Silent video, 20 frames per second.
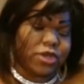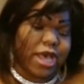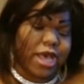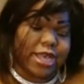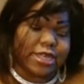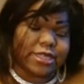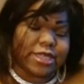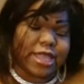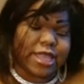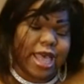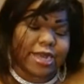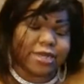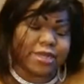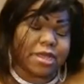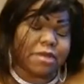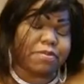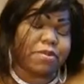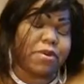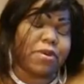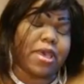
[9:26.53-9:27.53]
you guys locked
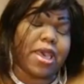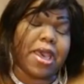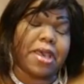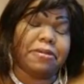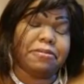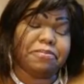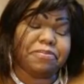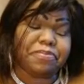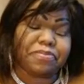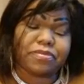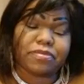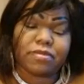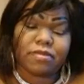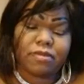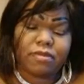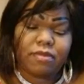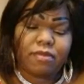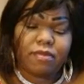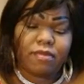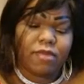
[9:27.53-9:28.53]
up, okay?
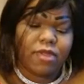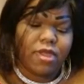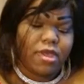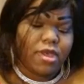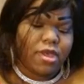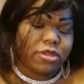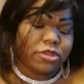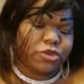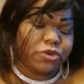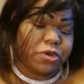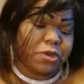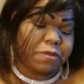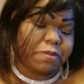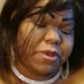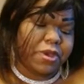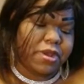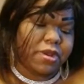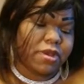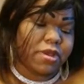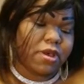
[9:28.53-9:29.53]
Two
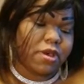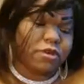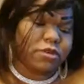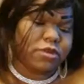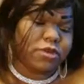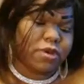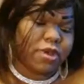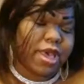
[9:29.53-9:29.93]
of Pentacles,